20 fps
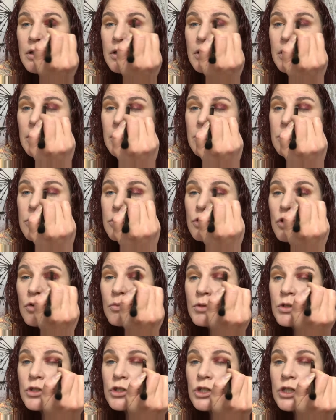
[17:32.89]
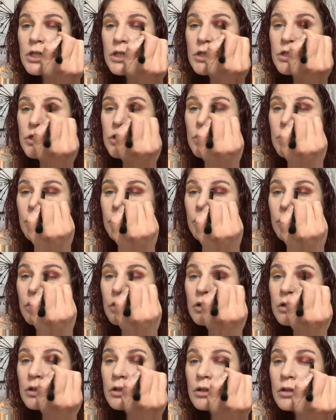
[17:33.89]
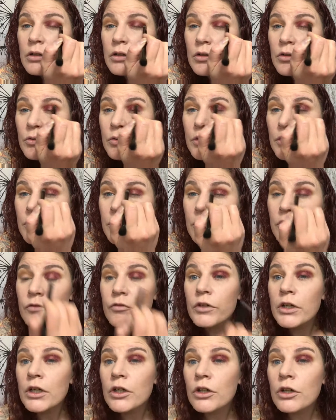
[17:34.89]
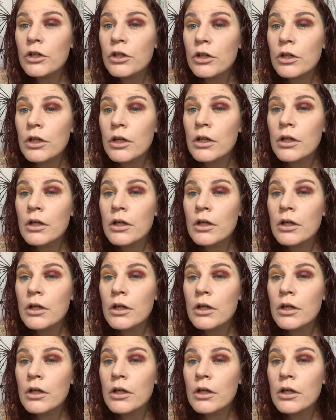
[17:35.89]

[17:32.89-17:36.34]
is so much easier with your finger,